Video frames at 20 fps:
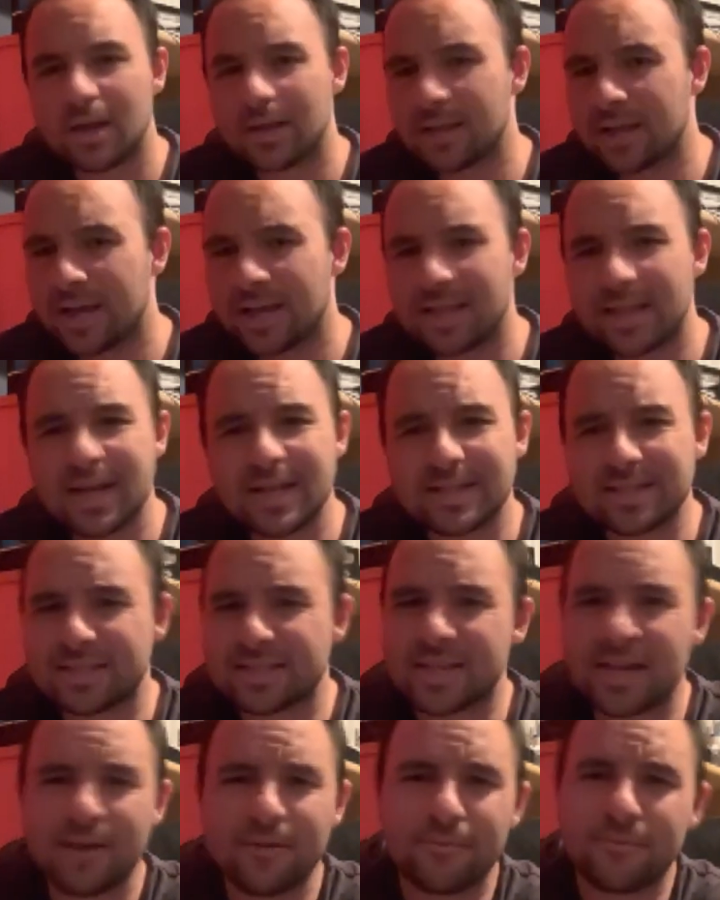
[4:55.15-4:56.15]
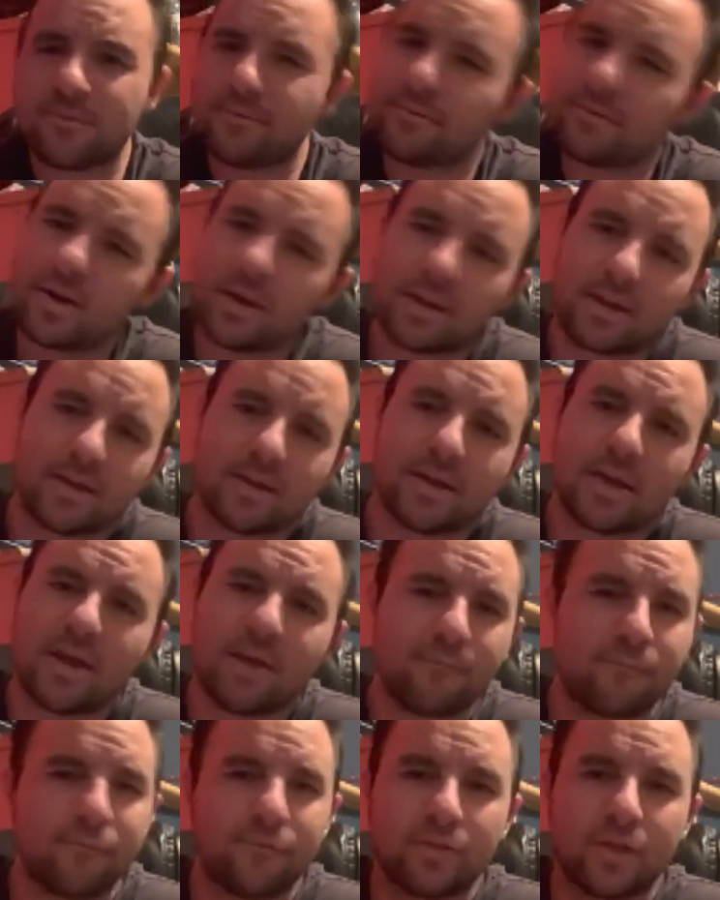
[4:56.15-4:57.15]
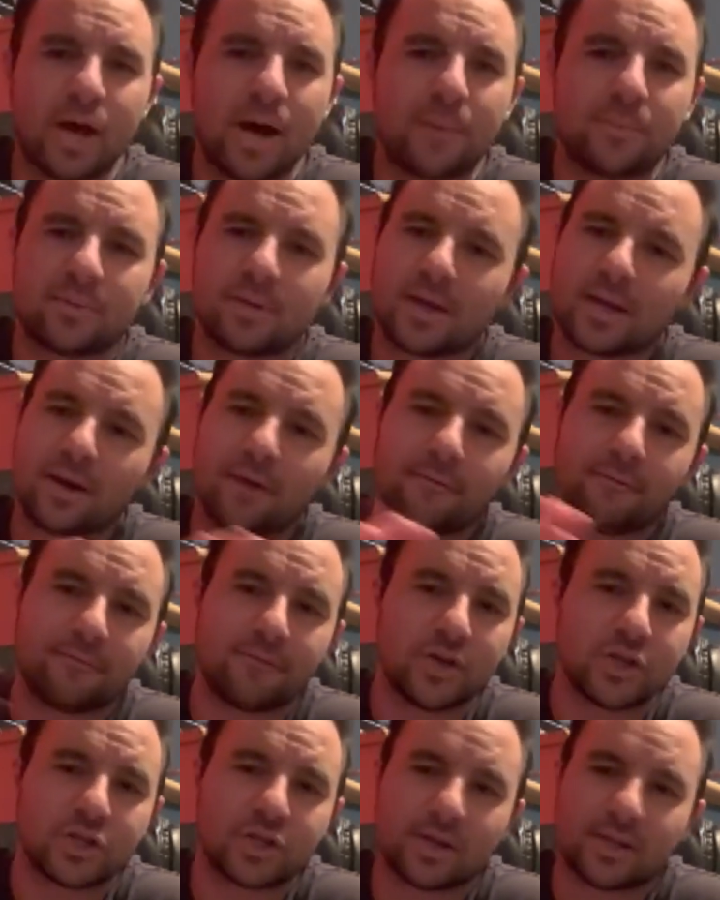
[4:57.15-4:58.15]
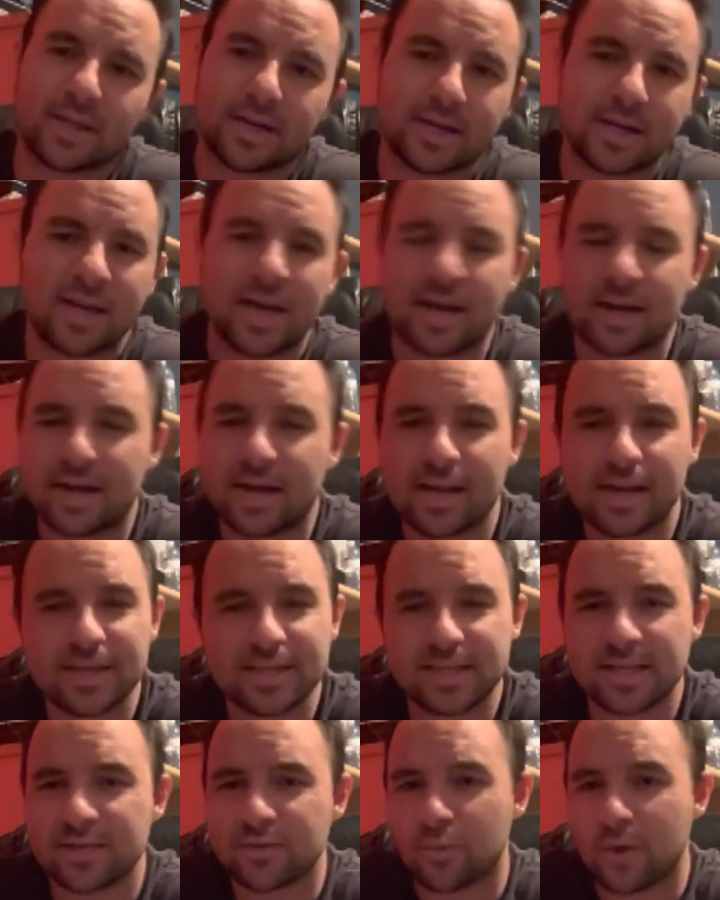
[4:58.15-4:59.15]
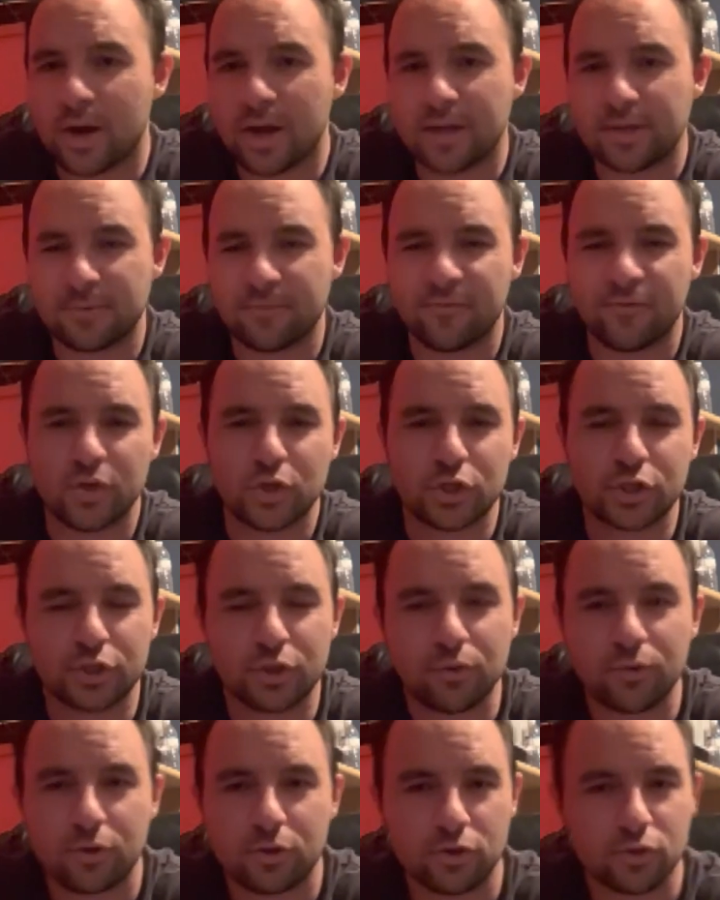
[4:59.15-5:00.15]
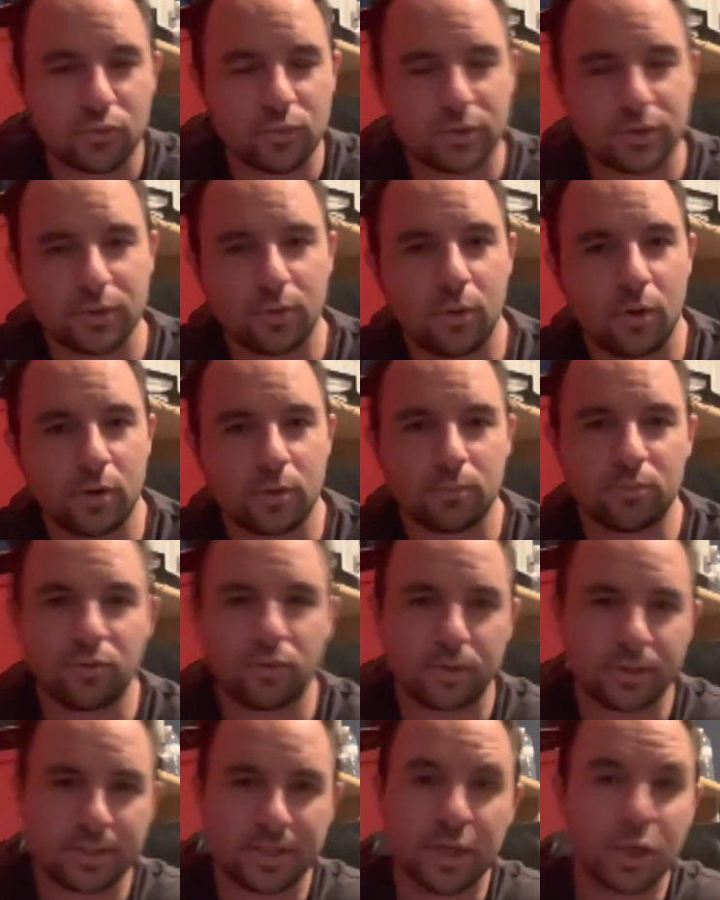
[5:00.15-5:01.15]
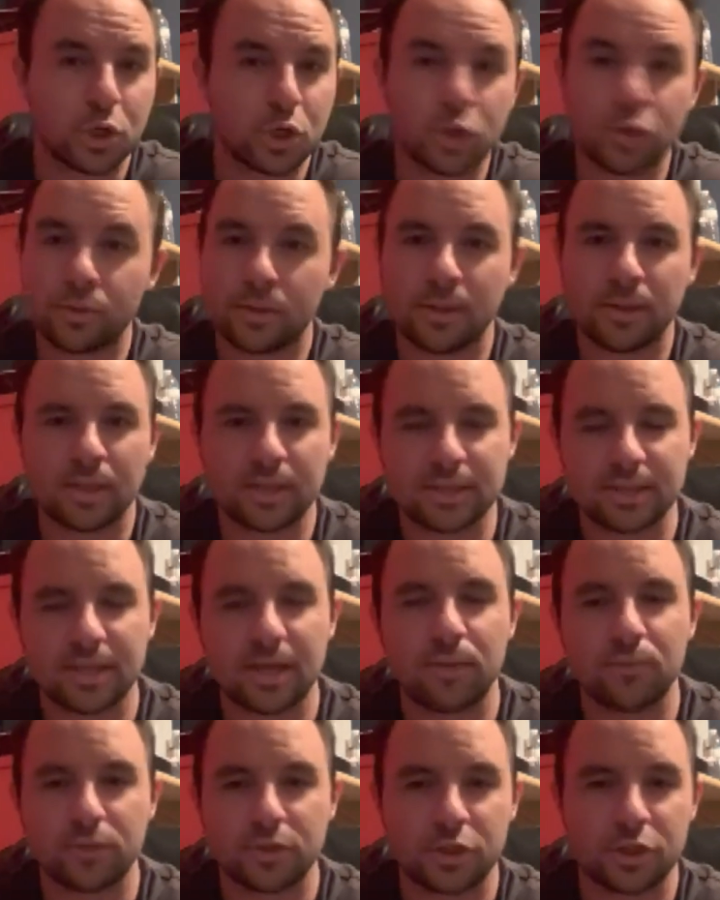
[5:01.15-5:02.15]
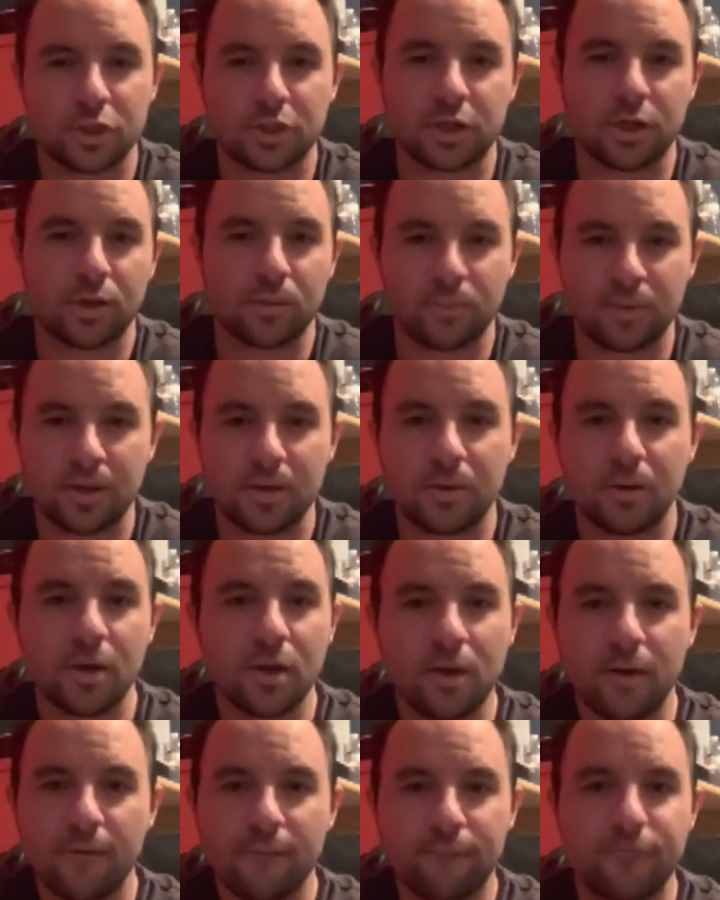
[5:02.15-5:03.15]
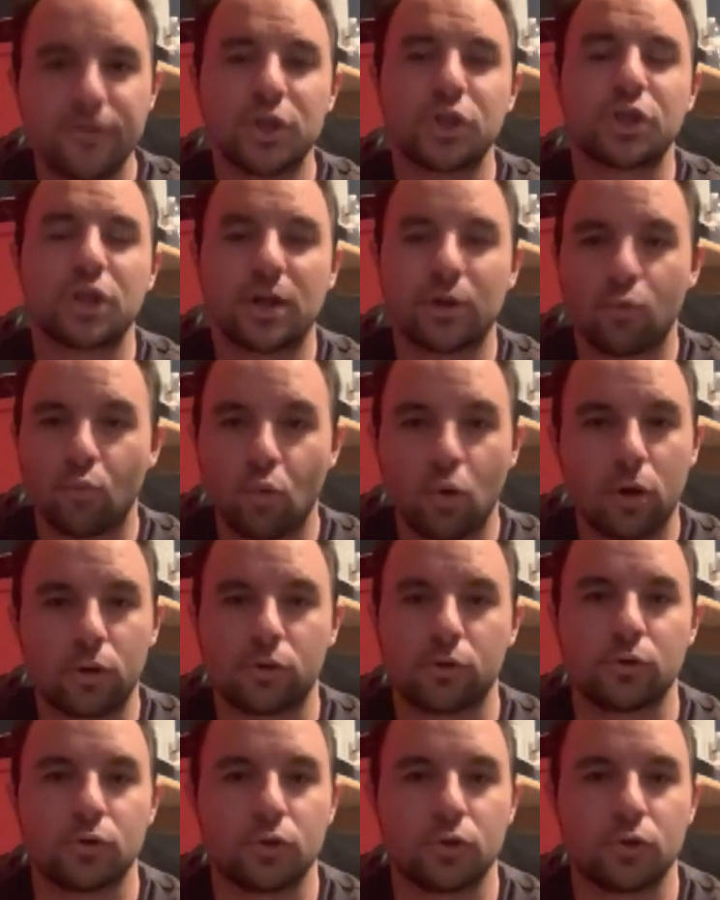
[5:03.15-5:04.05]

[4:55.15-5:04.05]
Like that set fucking, it flopped like a fish on the deck. I guess that's why fish sonars were so hard to pull because they knew that the set was just going to be fish out of water